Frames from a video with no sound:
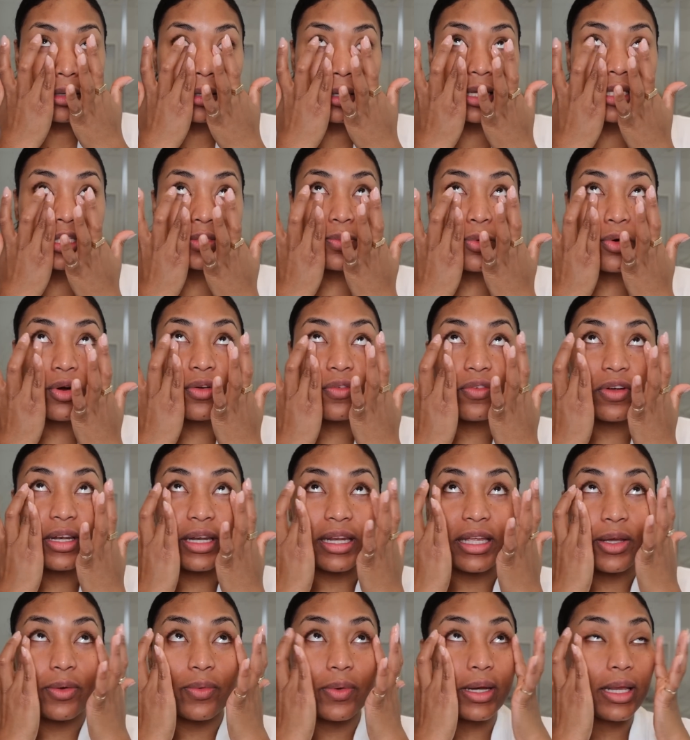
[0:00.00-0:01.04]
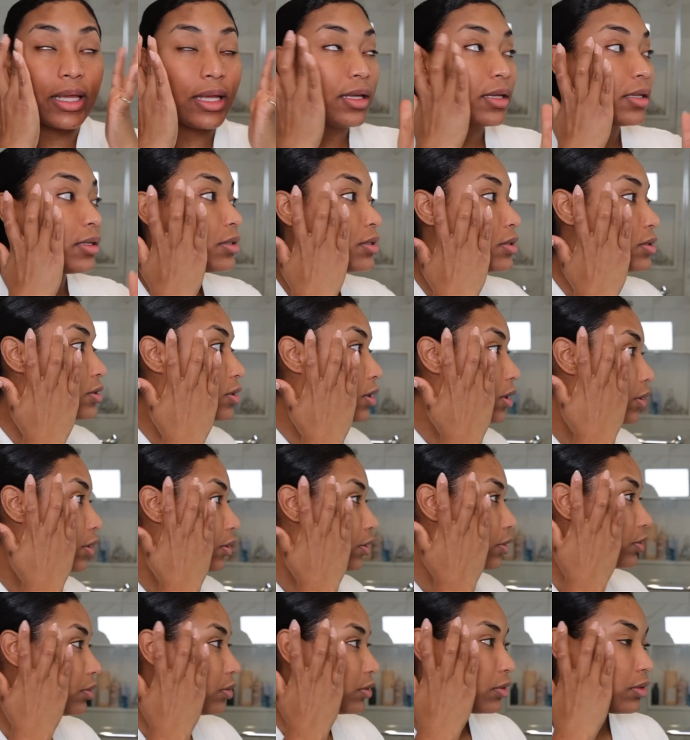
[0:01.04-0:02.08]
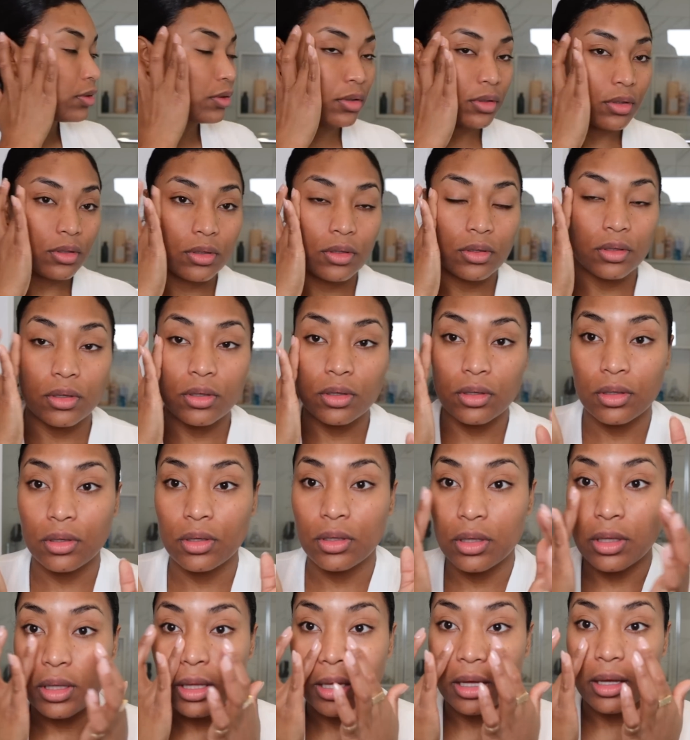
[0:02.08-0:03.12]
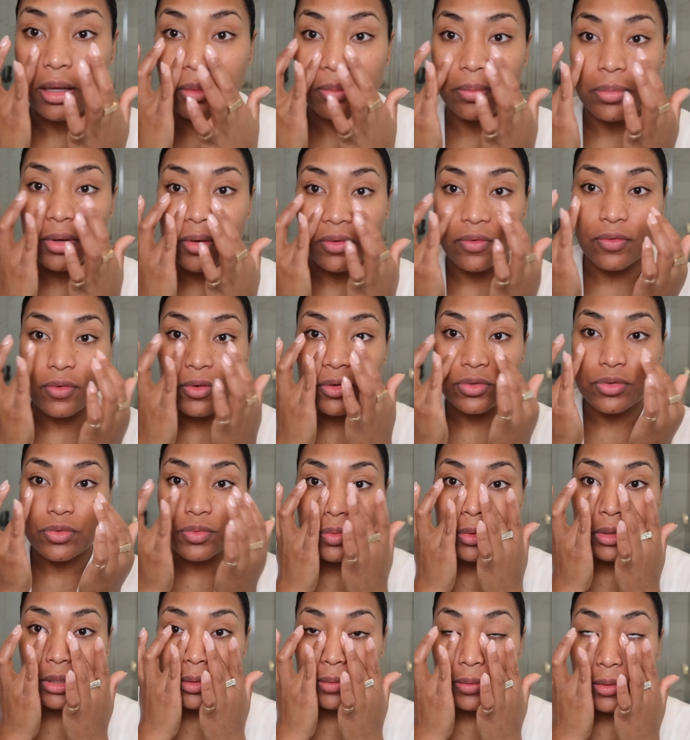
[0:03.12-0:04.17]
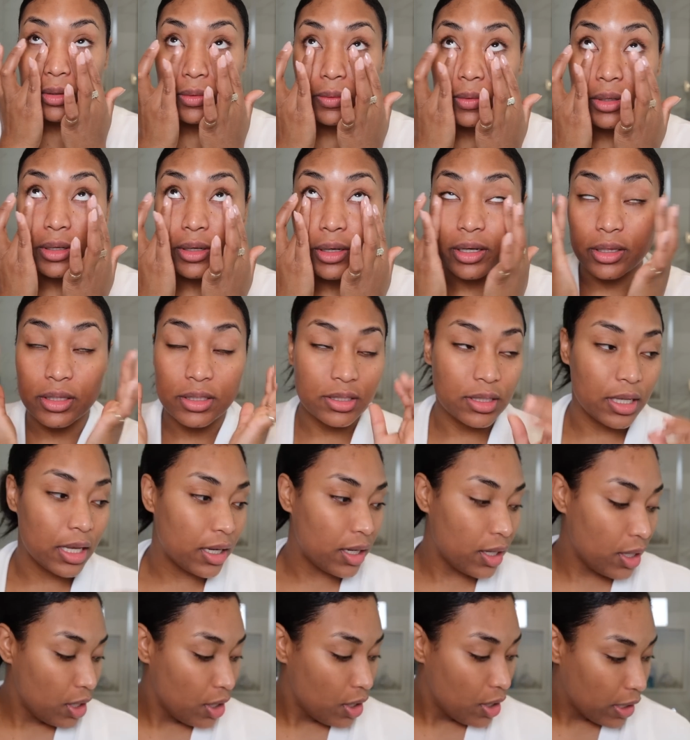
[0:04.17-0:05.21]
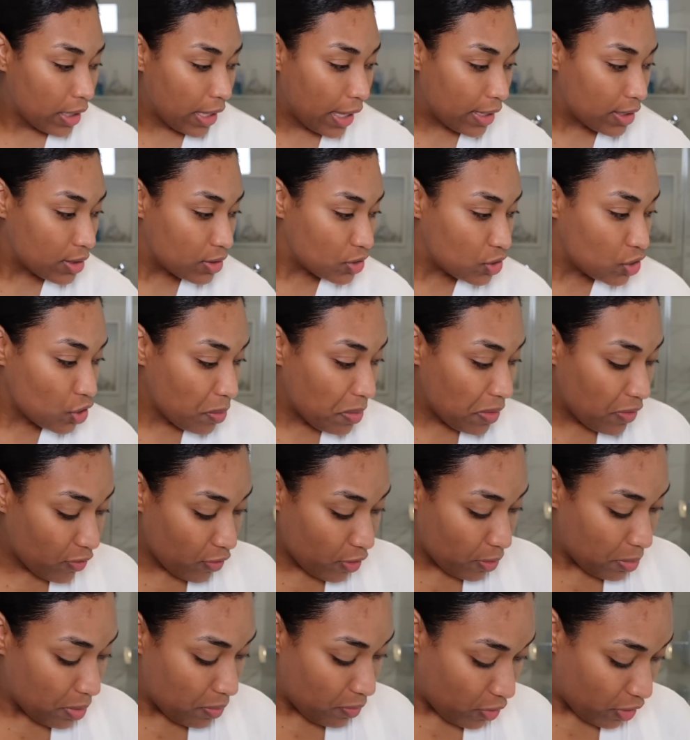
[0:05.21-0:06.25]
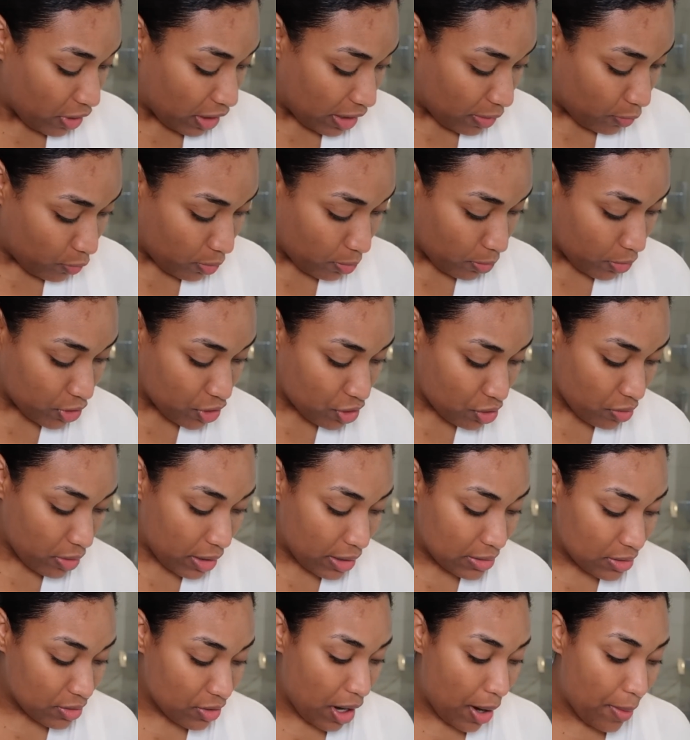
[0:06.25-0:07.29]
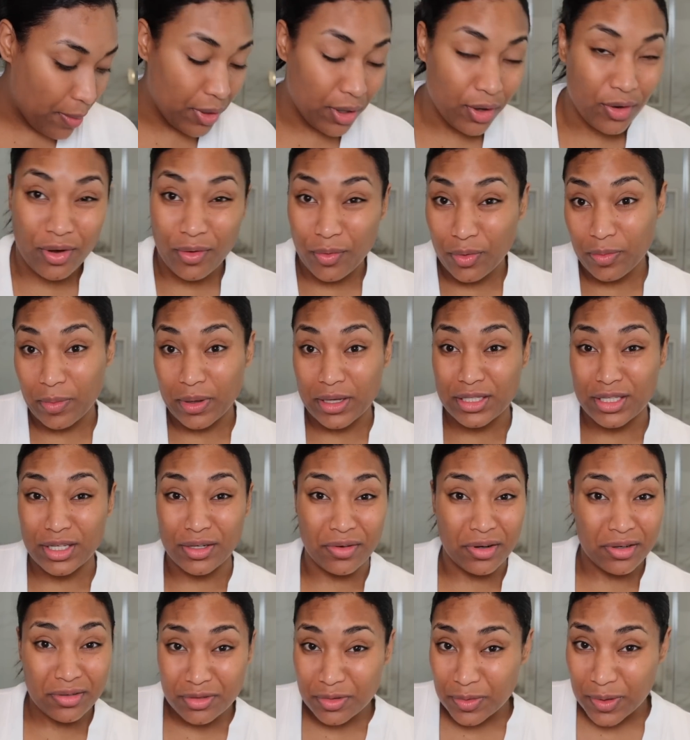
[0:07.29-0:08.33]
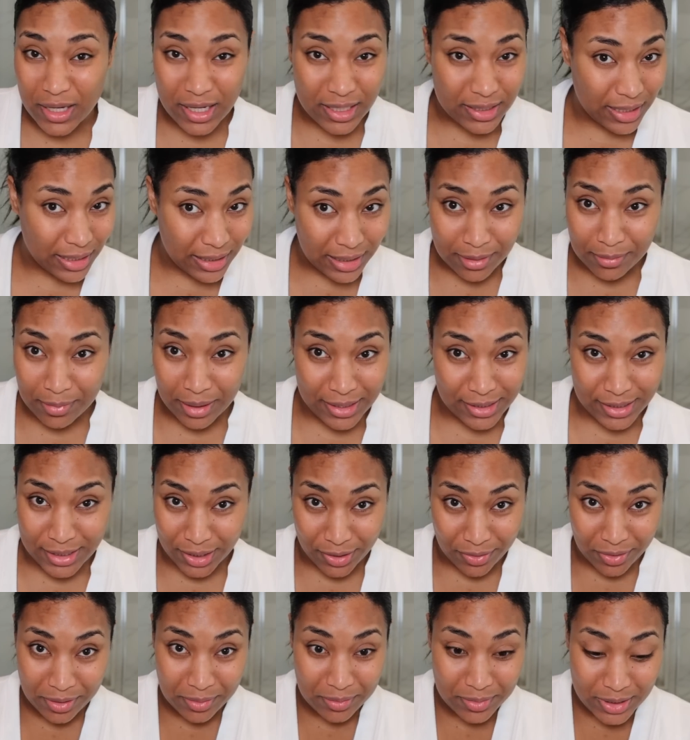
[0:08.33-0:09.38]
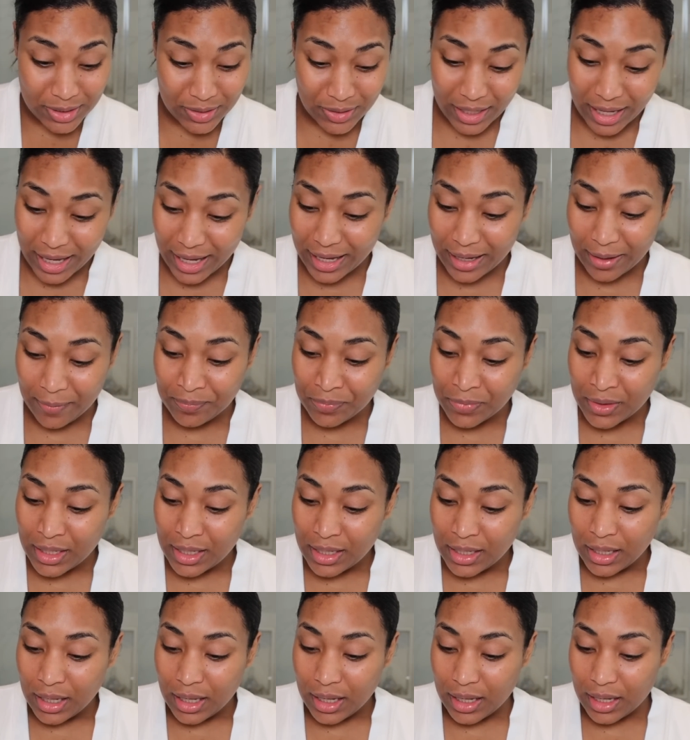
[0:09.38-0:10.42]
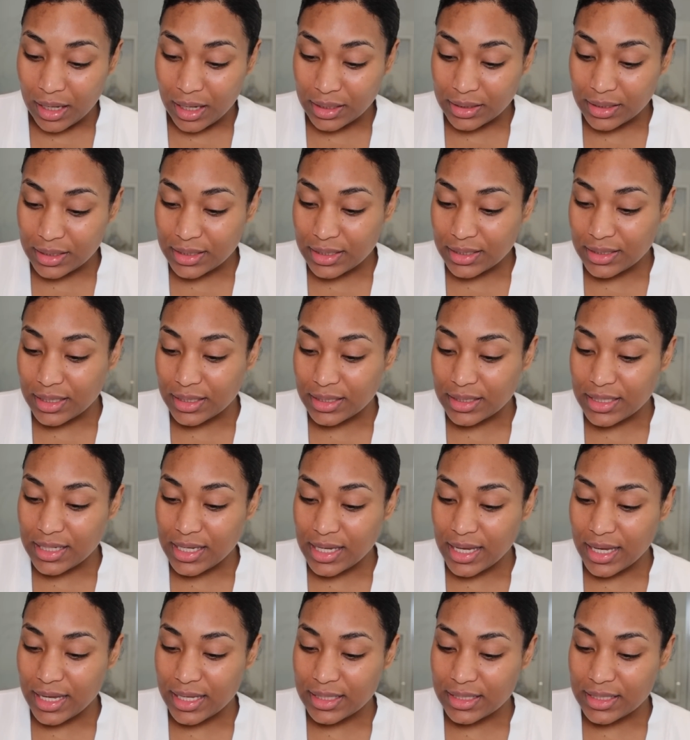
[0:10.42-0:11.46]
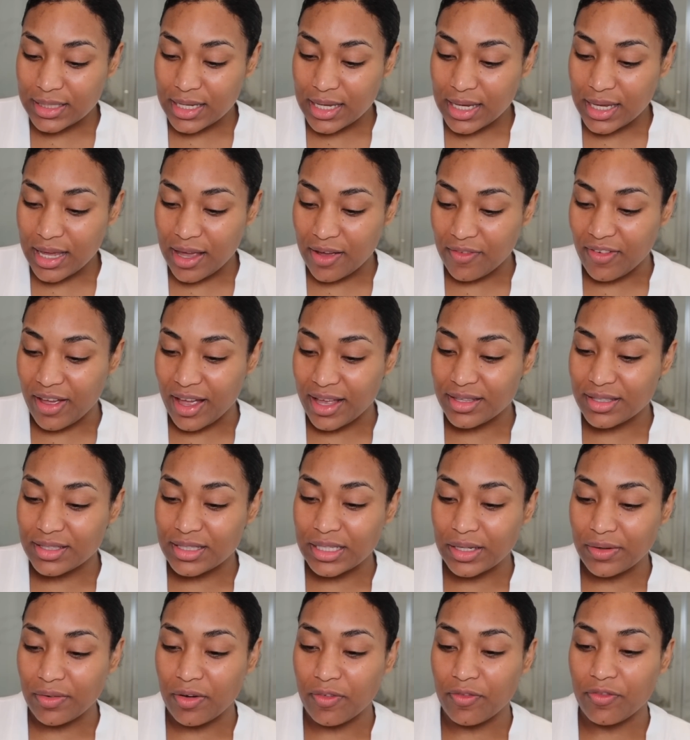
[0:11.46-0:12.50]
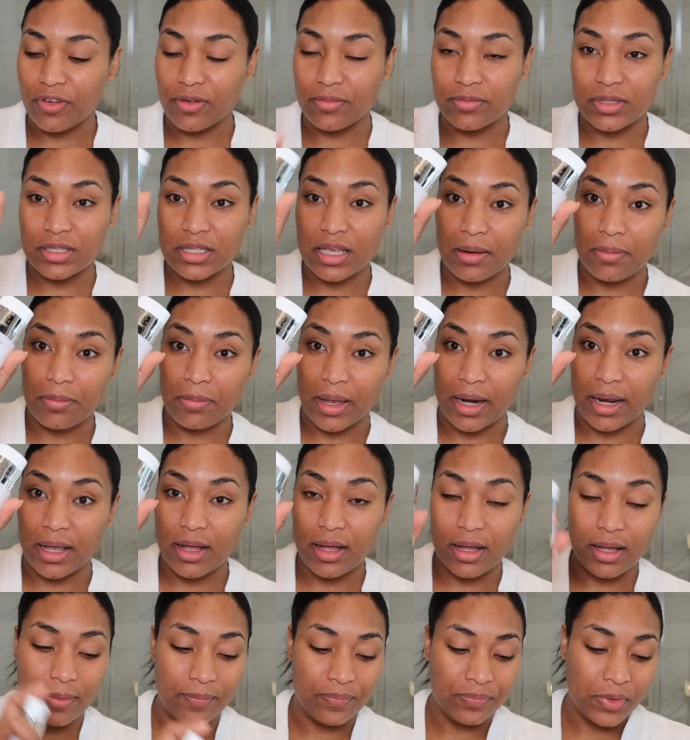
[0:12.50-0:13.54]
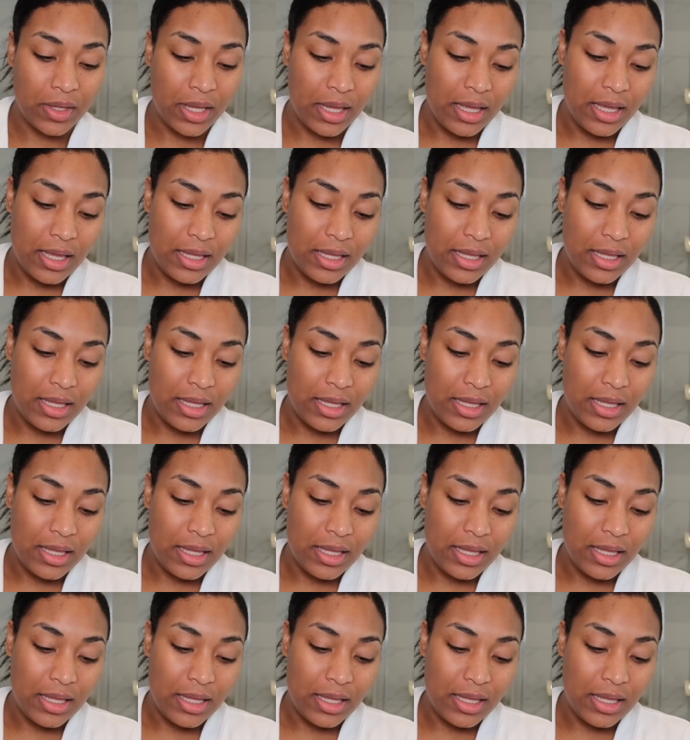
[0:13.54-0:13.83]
It's more of a liquidy. So yeah, but it feels really good on the skin. Okay, so before we go in with moisturizer, I'm gonna go in with my serums because I need my serums, okay? This is the Tnt Advanced Serum from Skin Medica.